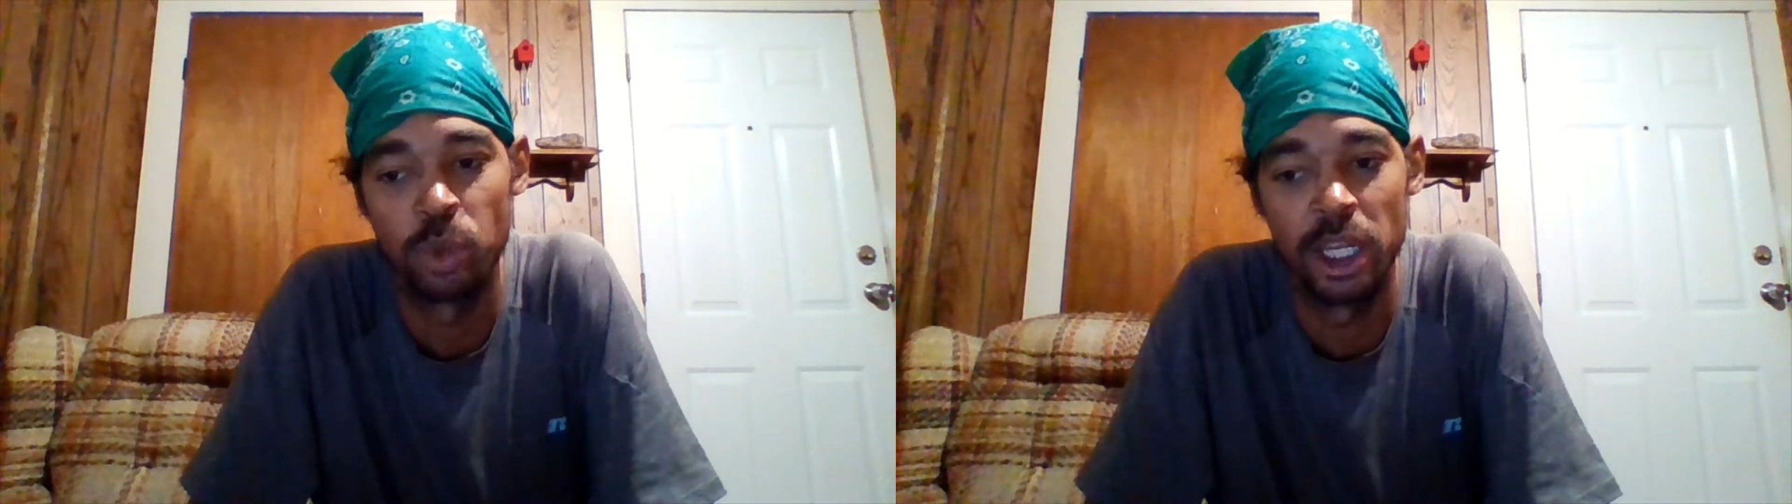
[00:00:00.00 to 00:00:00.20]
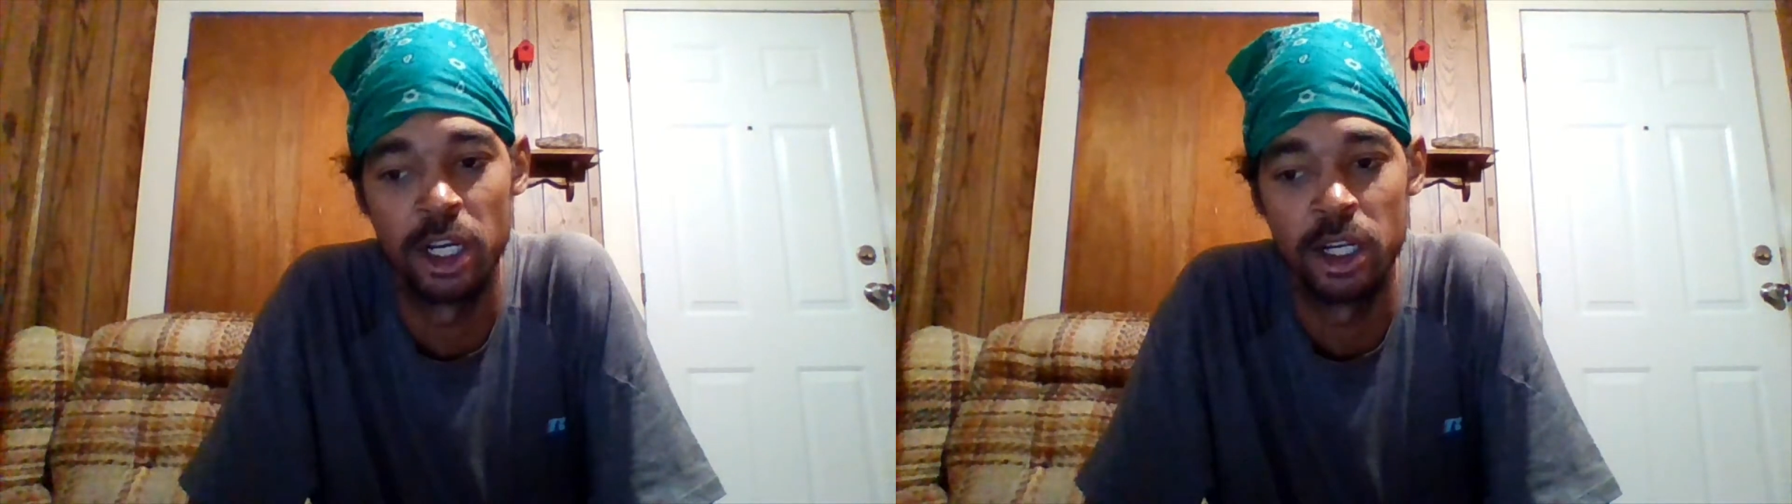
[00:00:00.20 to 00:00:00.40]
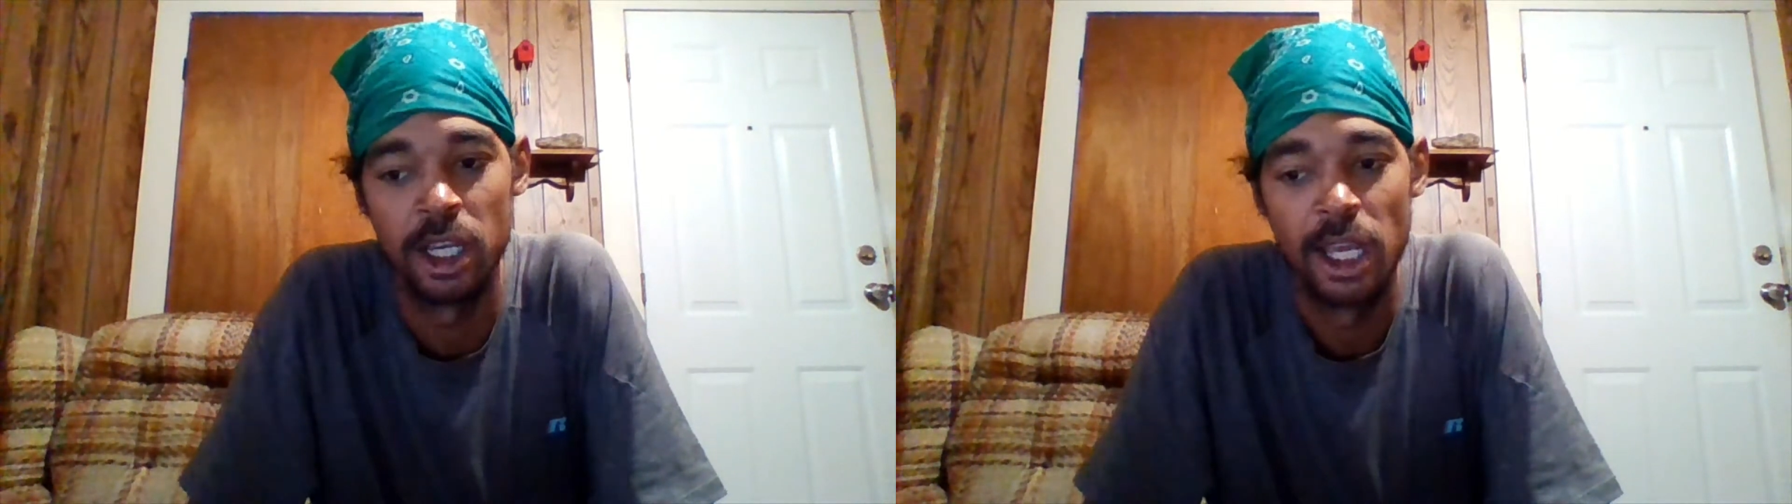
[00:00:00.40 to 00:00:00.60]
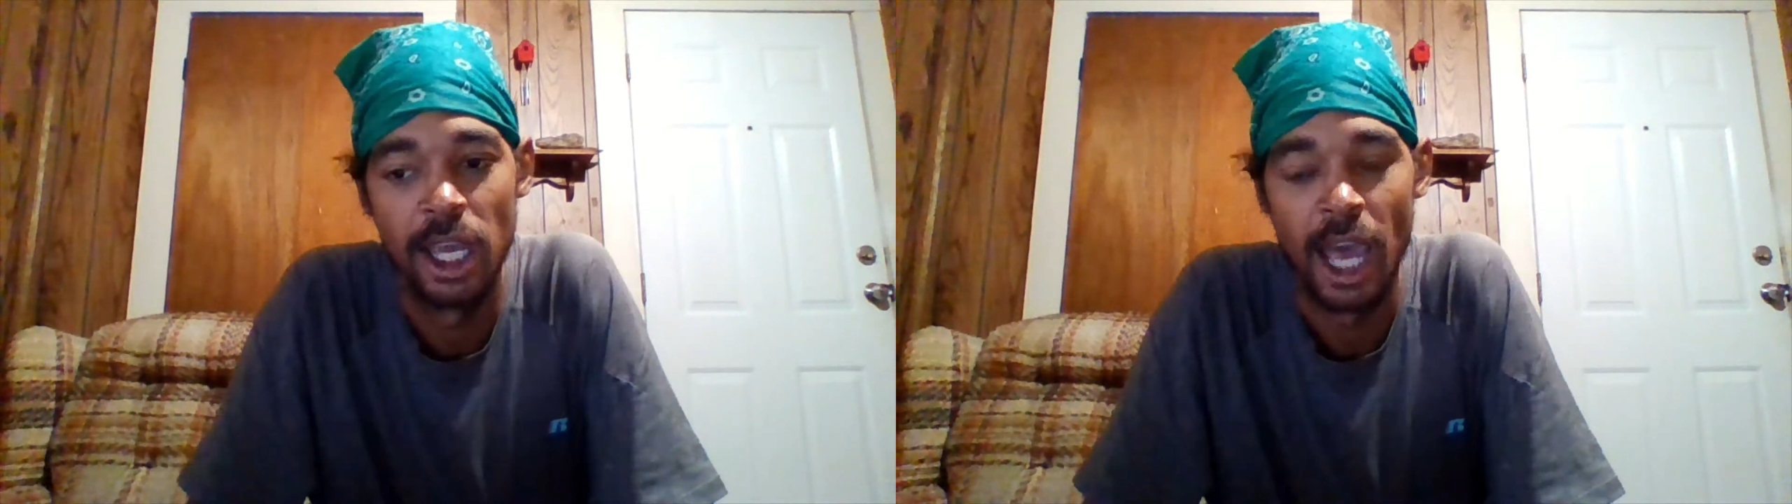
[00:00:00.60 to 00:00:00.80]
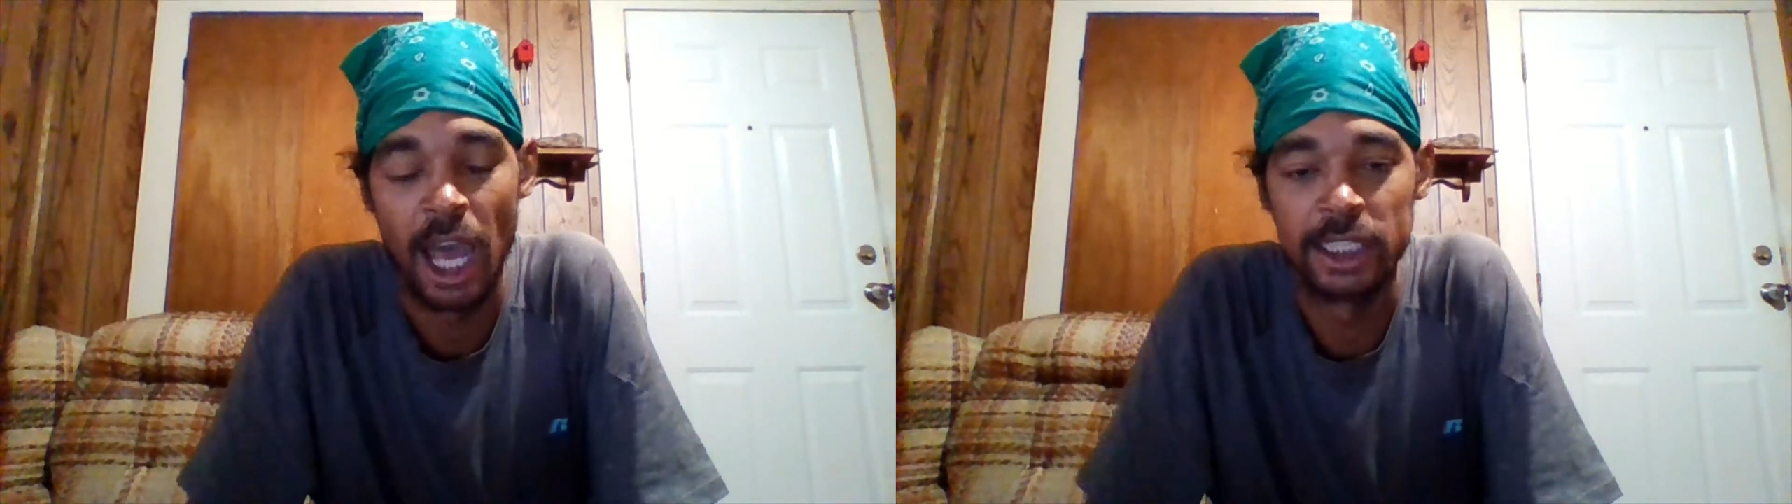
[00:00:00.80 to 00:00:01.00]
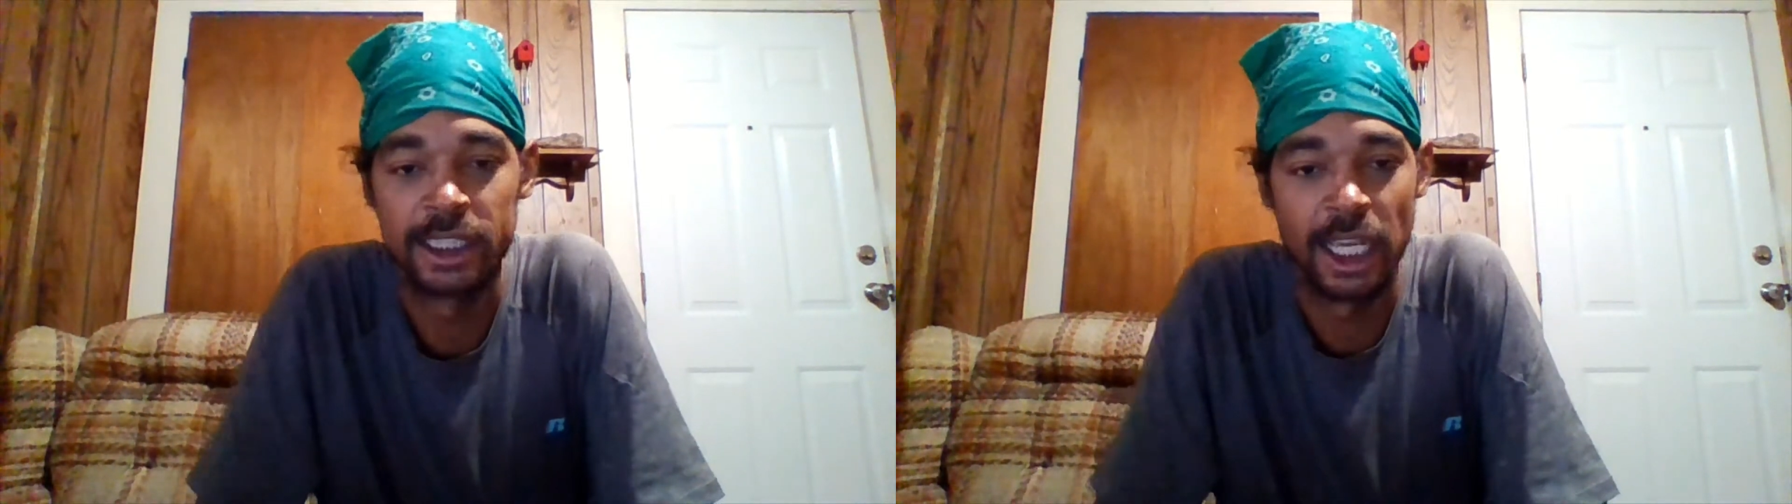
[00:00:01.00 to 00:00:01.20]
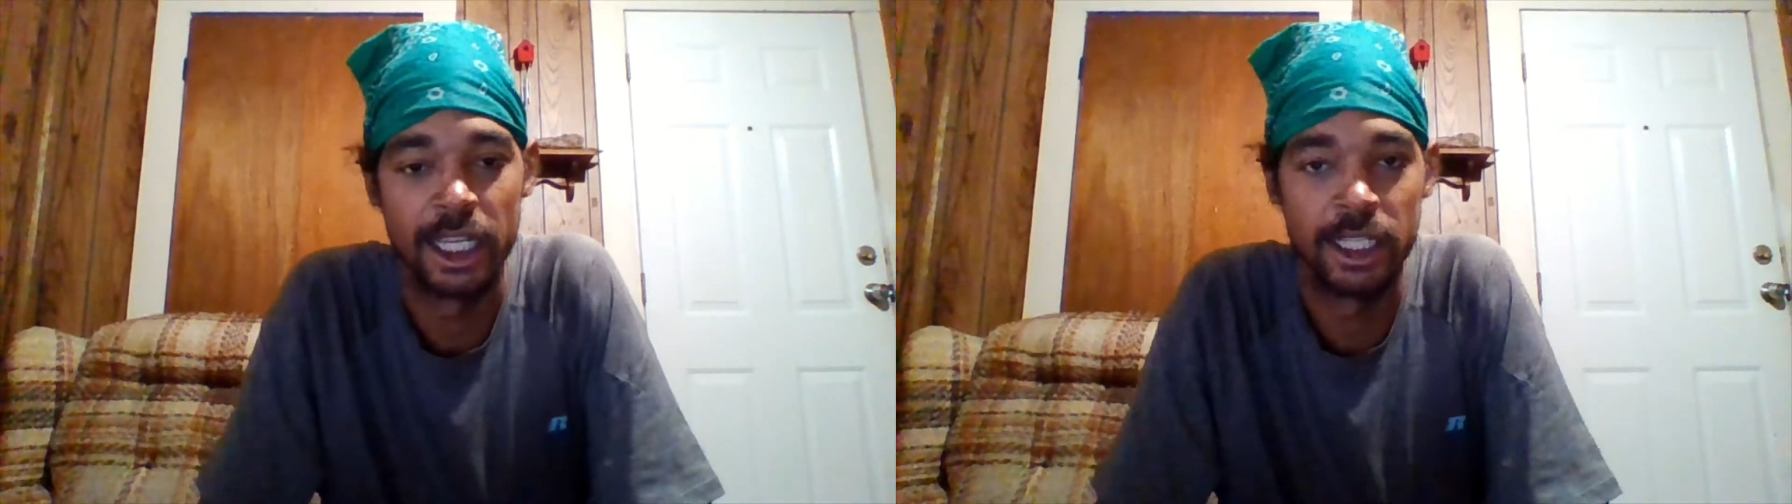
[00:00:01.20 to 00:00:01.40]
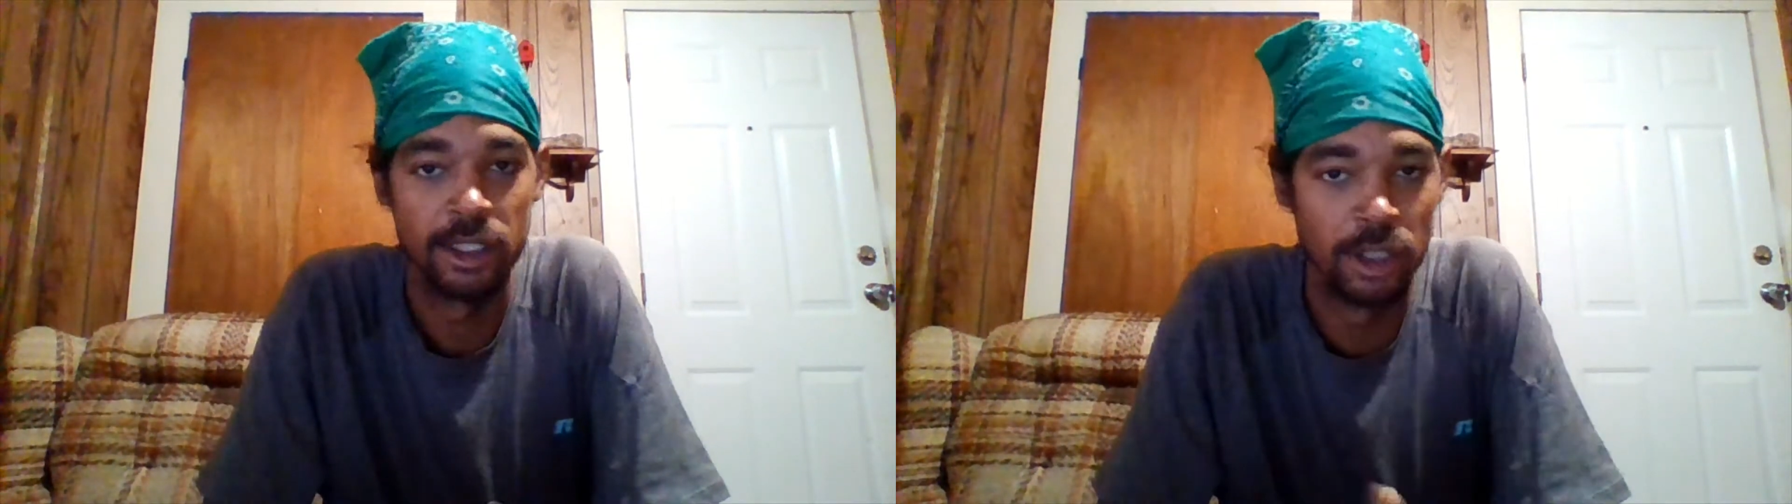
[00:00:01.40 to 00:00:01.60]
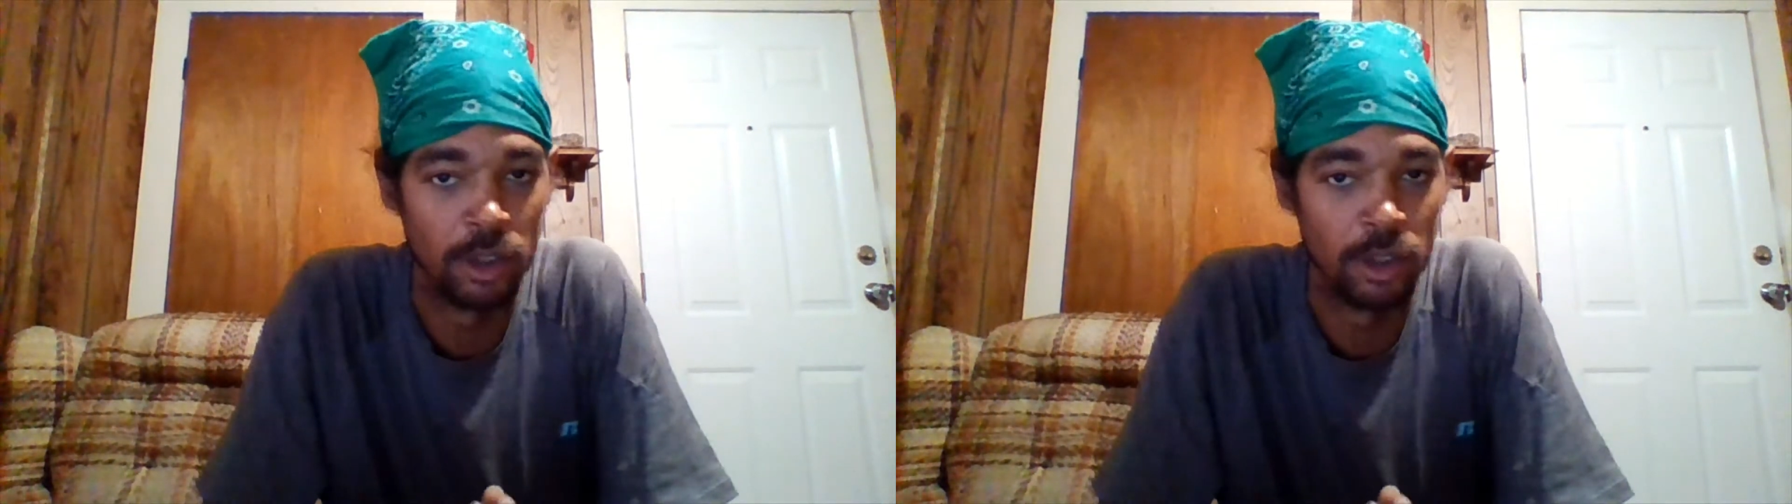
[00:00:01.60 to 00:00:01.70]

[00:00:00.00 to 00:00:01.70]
where I say,